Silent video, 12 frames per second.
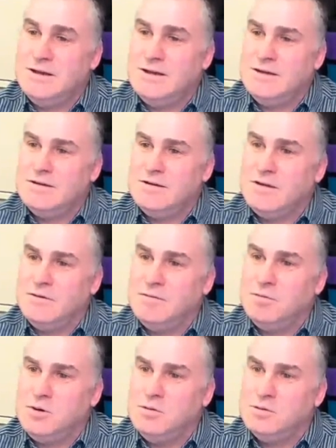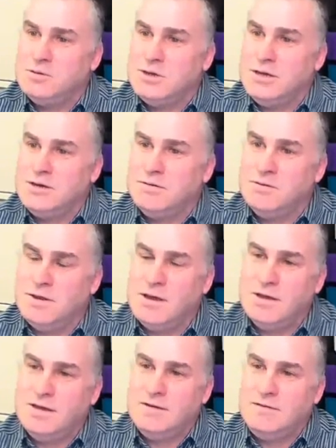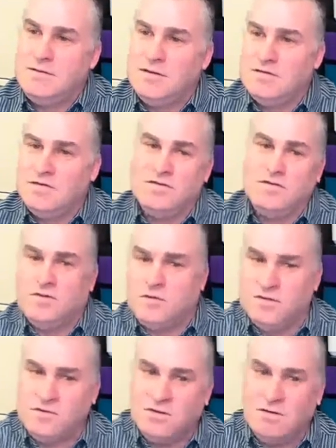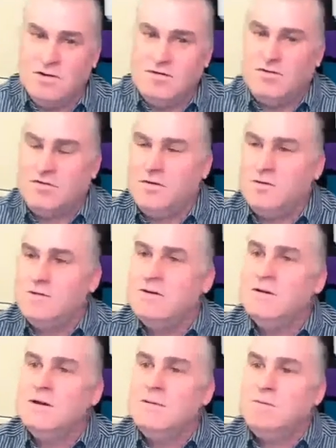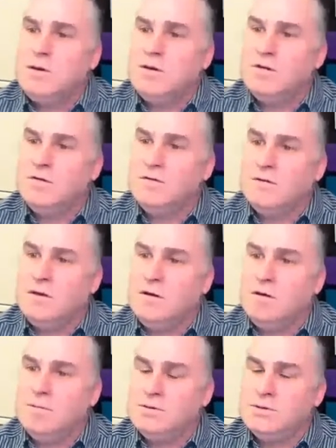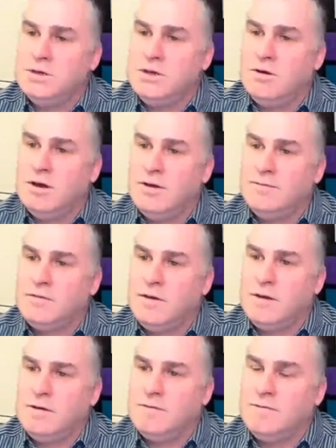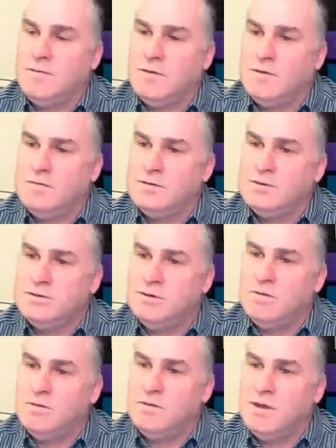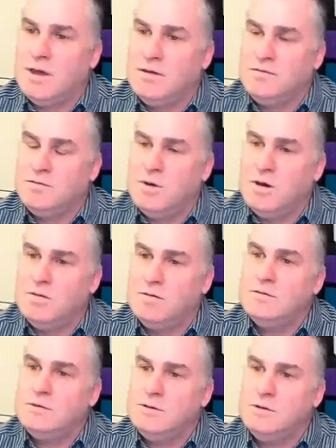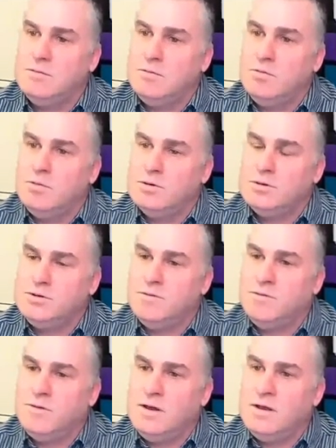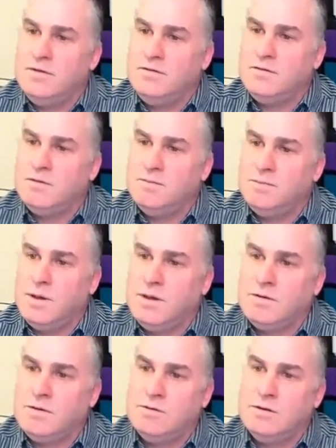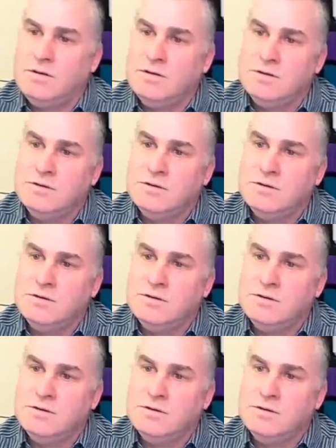I don't know what your take on that is. Just a side shoot, because obviously I have tech followers on that as well. What's your feelings on Bitcoin?